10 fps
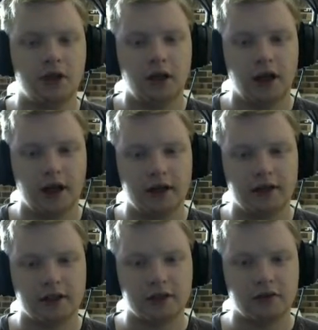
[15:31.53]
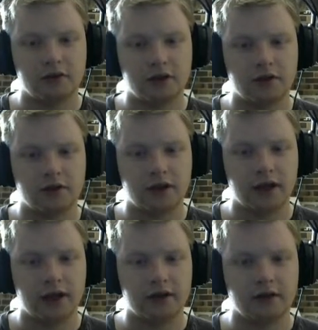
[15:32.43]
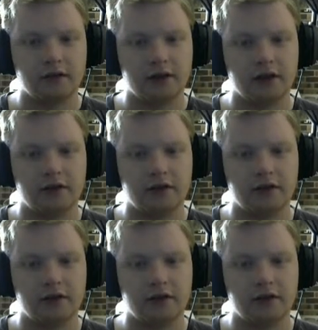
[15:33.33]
And it doesn't work for that anyway.